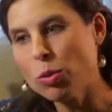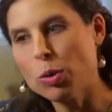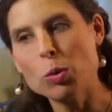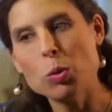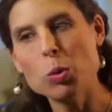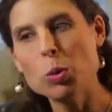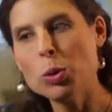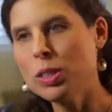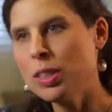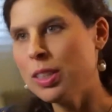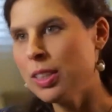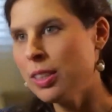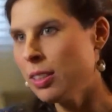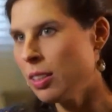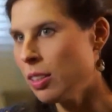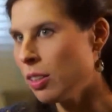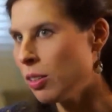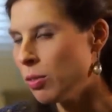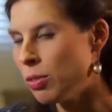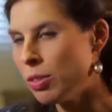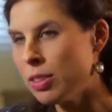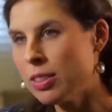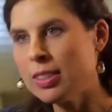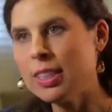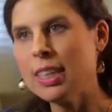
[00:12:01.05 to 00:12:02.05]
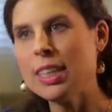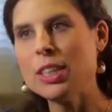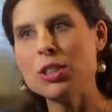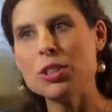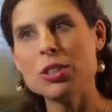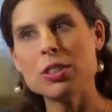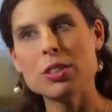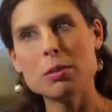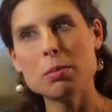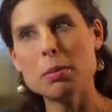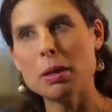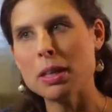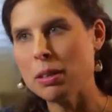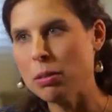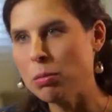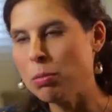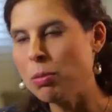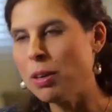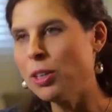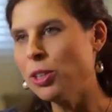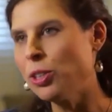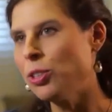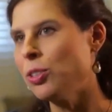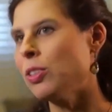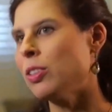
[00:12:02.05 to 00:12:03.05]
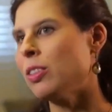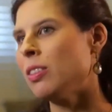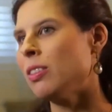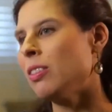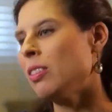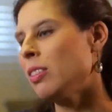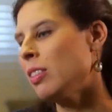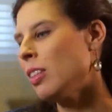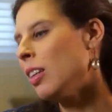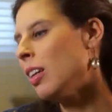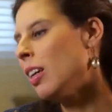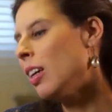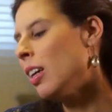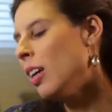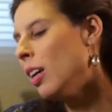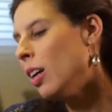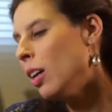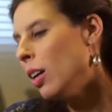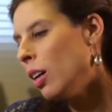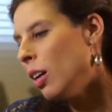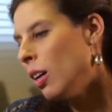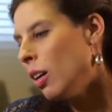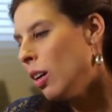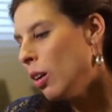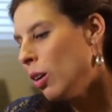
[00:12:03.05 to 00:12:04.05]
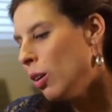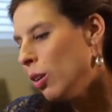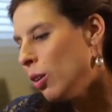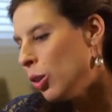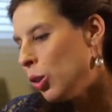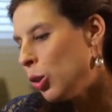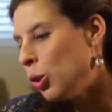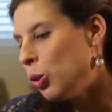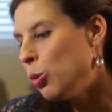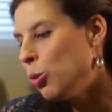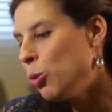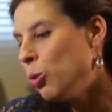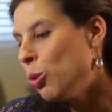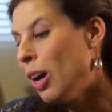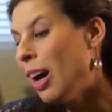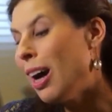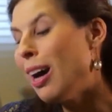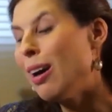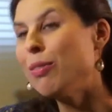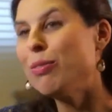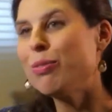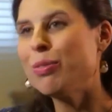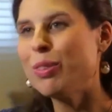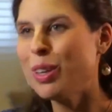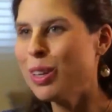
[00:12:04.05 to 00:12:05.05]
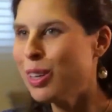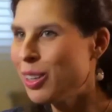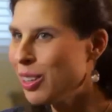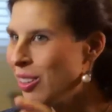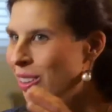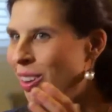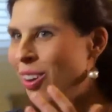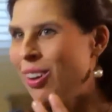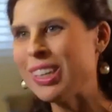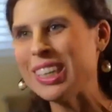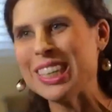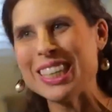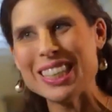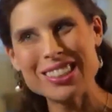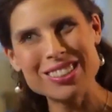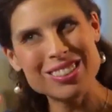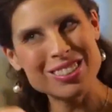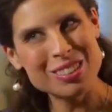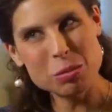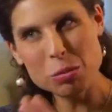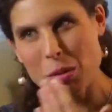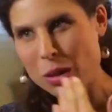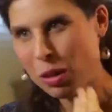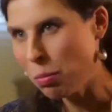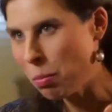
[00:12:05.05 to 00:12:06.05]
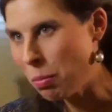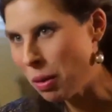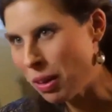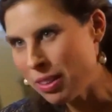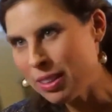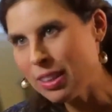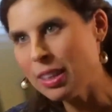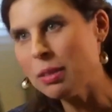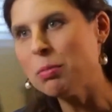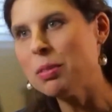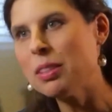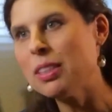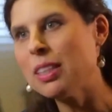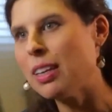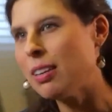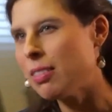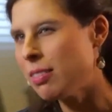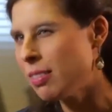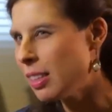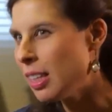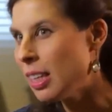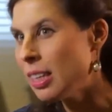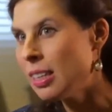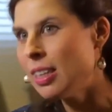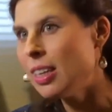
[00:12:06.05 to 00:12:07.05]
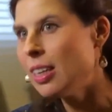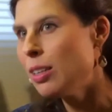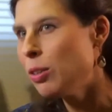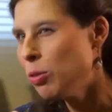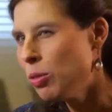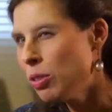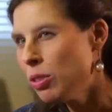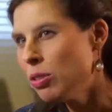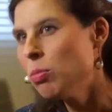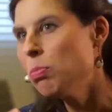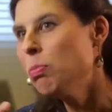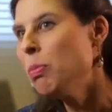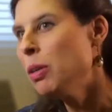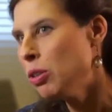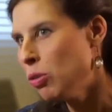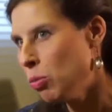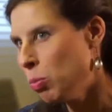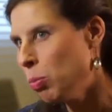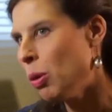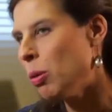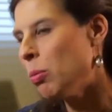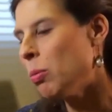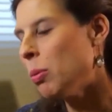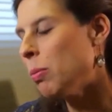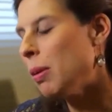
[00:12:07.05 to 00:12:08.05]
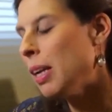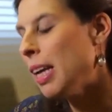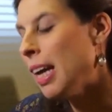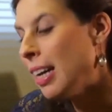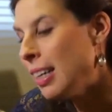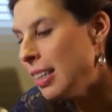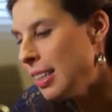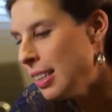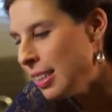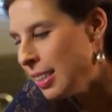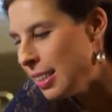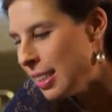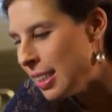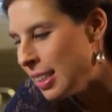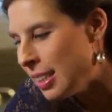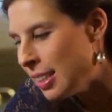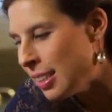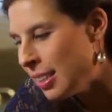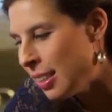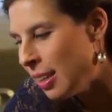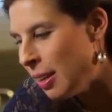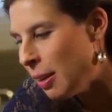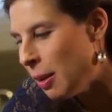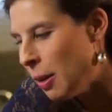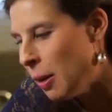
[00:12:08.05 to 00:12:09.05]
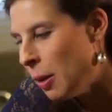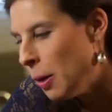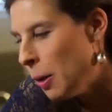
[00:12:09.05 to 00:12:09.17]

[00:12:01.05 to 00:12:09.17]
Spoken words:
recorded conversations by the Russians who have acknowledged among themselves that it was most probably ISIS.